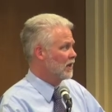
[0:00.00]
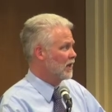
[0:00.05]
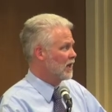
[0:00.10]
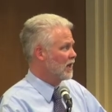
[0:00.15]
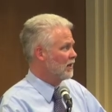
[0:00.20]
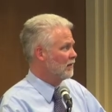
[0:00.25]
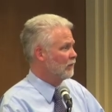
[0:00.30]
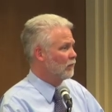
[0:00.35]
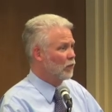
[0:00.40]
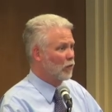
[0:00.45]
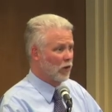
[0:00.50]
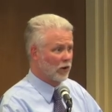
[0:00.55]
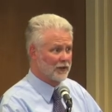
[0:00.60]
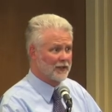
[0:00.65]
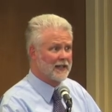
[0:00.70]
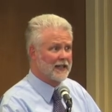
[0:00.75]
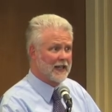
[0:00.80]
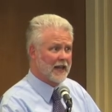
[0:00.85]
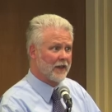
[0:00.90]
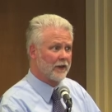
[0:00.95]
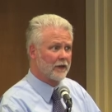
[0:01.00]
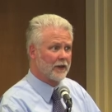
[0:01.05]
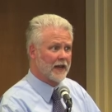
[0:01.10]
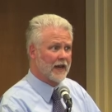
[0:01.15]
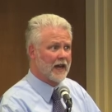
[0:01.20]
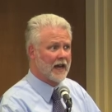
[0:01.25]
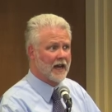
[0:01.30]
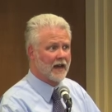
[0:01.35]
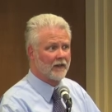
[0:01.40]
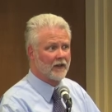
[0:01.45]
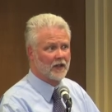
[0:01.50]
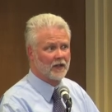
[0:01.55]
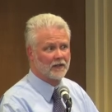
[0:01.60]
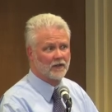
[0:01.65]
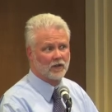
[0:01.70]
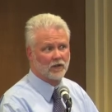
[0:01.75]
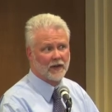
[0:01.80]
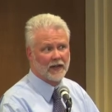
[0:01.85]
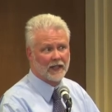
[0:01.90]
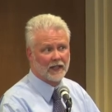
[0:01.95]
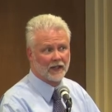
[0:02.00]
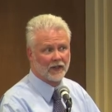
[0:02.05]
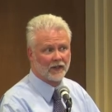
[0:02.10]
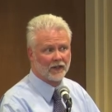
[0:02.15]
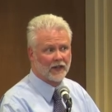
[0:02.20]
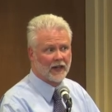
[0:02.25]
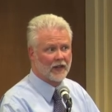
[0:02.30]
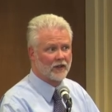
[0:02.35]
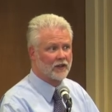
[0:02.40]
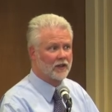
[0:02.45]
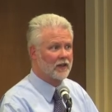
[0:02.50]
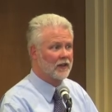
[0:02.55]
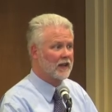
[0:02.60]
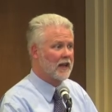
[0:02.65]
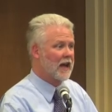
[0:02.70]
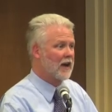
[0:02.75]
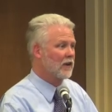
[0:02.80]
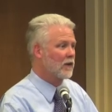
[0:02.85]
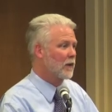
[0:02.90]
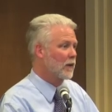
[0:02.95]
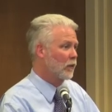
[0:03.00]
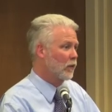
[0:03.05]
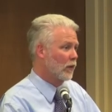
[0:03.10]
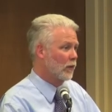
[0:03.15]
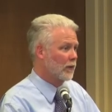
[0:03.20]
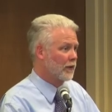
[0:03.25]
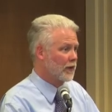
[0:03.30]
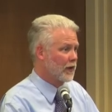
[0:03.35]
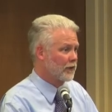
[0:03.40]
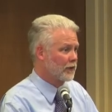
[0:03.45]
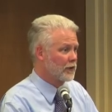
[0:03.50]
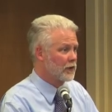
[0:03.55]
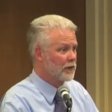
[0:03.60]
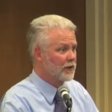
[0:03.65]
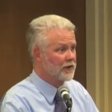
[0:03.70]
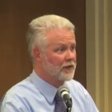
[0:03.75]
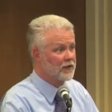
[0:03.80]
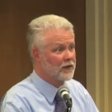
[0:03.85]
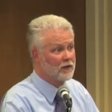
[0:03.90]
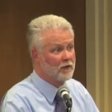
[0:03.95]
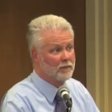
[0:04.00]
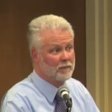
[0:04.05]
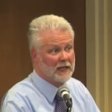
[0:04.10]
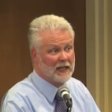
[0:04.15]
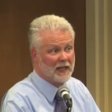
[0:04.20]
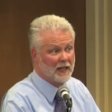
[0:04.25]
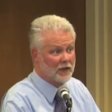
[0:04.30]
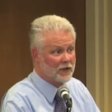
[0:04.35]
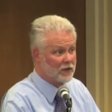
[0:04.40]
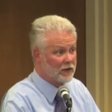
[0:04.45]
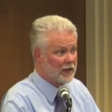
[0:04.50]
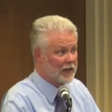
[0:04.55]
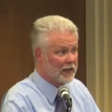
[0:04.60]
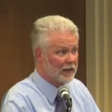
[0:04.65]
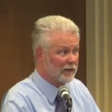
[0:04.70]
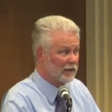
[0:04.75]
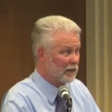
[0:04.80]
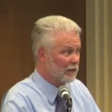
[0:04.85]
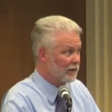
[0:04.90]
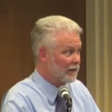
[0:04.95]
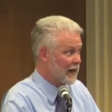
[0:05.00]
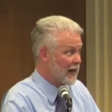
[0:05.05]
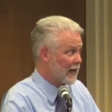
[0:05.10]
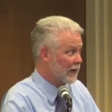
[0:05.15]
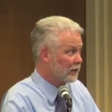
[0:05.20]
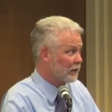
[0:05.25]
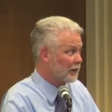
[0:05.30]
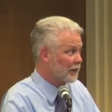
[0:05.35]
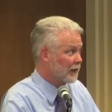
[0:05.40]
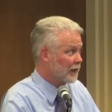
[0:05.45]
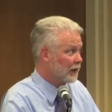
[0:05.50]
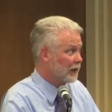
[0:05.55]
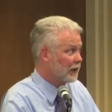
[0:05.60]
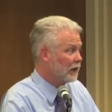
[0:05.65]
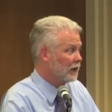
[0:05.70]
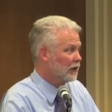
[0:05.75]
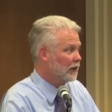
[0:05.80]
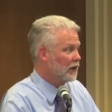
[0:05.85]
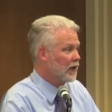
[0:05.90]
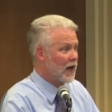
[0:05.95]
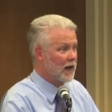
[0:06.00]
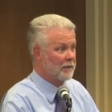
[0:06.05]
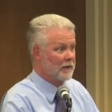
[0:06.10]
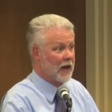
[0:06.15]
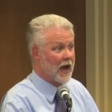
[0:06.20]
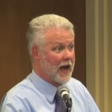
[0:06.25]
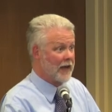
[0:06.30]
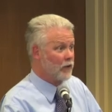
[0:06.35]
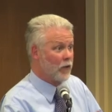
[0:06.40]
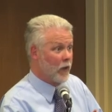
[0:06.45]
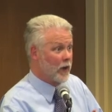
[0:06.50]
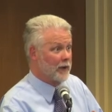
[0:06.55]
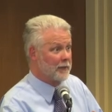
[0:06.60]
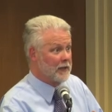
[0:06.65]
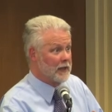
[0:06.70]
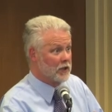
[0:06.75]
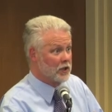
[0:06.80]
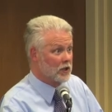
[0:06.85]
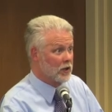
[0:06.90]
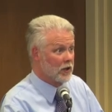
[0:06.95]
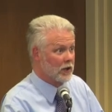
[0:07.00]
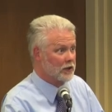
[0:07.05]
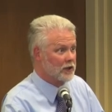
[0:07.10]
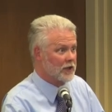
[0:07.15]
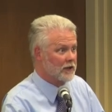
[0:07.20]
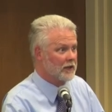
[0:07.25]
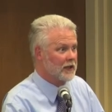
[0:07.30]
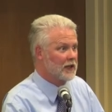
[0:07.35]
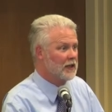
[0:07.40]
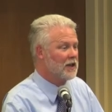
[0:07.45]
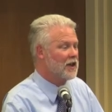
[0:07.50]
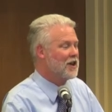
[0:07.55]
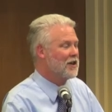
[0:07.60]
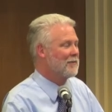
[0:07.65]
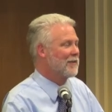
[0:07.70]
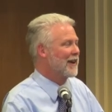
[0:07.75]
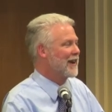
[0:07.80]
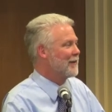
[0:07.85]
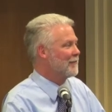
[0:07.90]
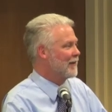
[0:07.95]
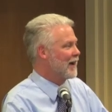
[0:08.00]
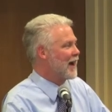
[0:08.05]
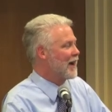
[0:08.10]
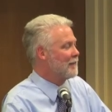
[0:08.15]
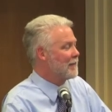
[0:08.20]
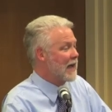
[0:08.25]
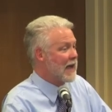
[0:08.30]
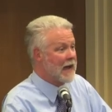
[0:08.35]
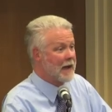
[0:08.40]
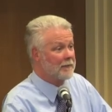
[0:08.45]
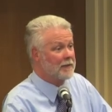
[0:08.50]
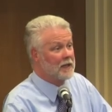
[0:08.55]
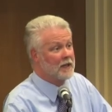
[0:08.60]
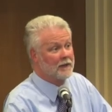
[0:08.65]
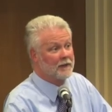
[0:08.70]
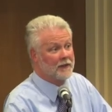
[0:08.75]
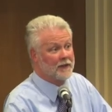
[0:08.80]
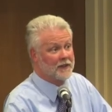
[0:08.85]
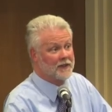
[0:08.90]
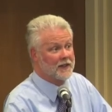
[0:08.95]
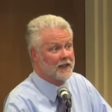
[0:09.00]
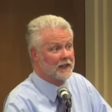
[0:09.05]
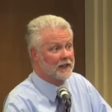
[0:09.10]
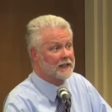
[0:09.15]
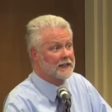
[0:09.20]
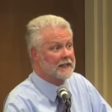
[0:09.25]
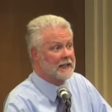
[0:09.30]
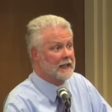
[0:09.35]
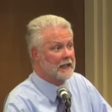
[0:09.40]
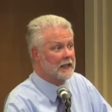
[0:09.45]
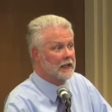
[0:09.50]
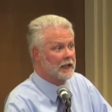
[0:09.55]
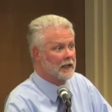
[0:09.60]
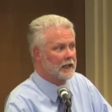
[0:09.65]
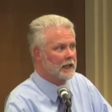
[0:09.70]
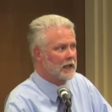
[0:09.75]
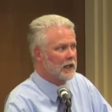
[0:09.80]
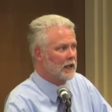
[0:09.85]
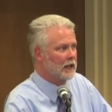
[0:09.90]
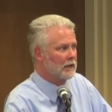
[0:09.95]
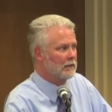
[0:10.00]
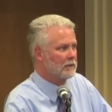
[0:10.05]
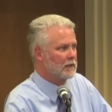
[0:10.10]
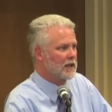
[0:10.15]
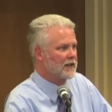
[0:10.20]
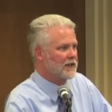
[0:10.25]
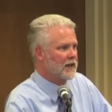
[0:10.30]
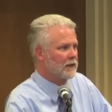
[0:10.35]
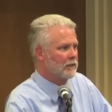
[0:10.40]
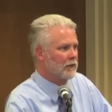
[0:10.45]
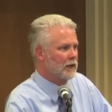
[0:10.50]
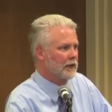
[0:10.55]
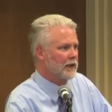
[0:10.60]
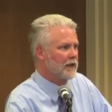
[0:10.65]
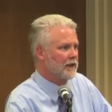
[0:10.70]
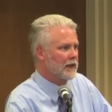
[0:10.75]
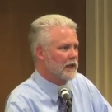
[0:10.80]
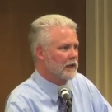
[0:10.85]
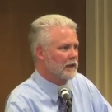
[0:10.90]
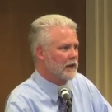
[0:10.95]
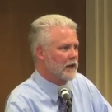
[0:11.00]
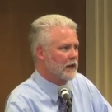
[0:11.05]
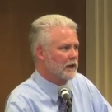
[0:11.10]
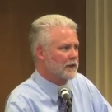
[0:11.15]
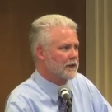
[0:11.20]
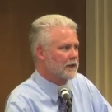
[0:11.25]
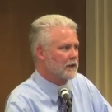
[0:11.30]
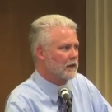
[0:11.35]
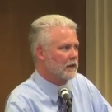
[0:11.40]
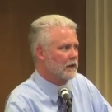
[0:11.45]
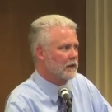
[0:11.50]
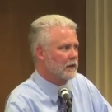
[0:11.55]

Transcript: um, work together to have a training session? How can we work with other units to do media training for faculty? I'm, I do not want to be in charge of it, but I'm, I'm happy to facilitate it. And because I really think there's,